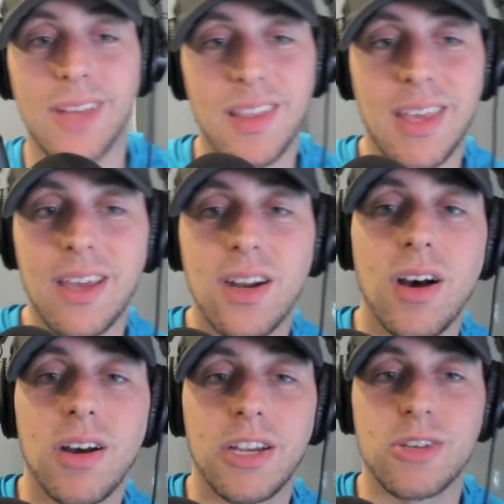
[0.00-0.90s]
Not a thing at
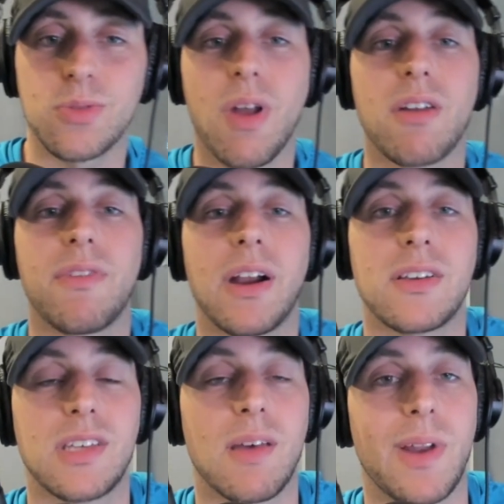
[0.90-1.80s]
all? Here's what Ron Rivera
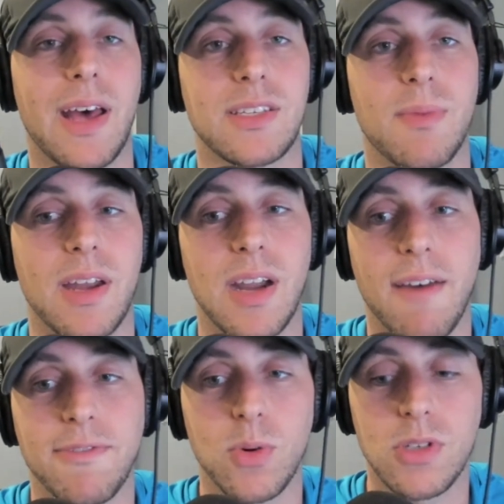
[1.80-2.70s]
said when asked about it
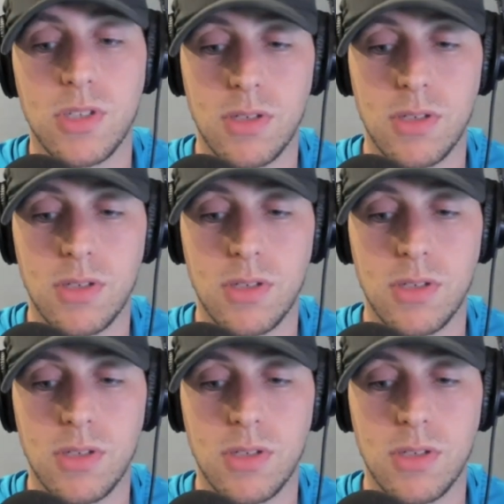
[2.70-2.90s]
afterwards.